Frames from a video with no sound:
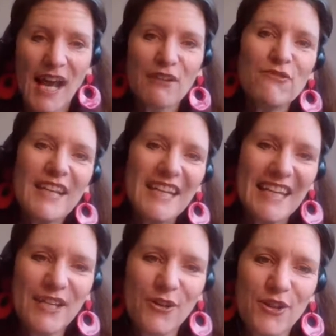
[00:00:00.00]
And
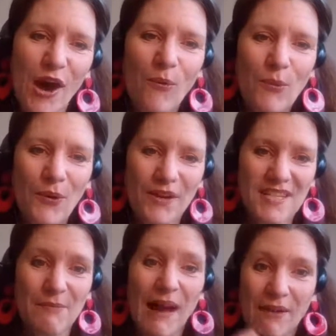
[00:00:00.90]
really, the whole book
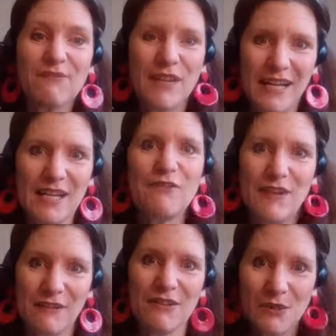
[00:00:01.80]
is about feeling the
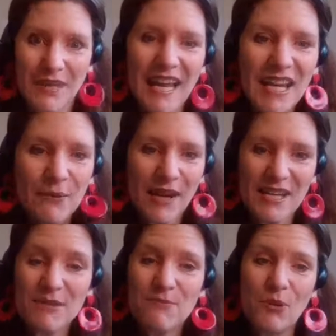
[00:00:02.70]
fear and doing it anyway.
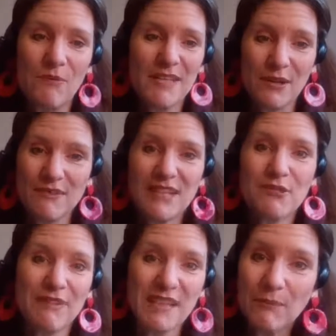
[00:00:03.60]
You probably don't need
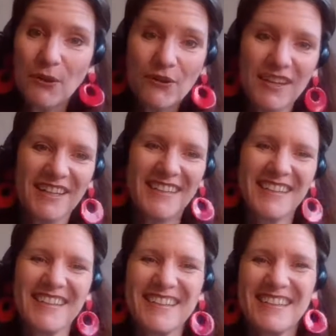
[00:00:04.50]
to read the book.
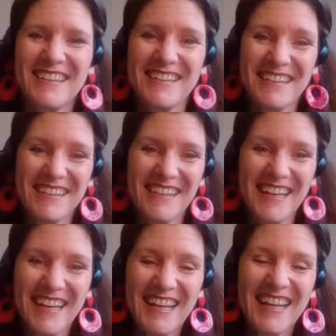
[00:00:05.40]

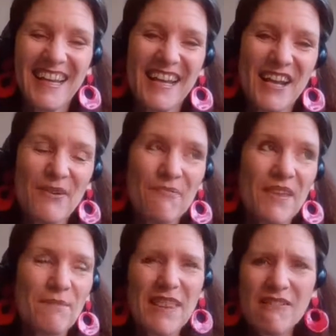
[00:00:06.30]

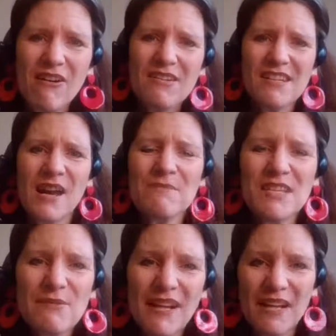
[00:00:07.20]
But there are times
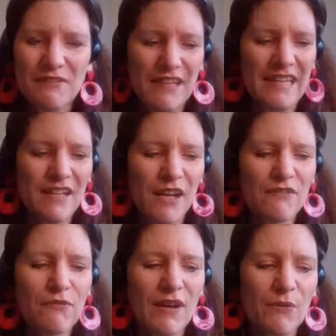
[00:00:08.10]
as well, I feel, in
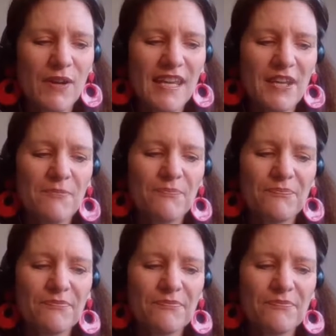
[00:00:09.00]
life where we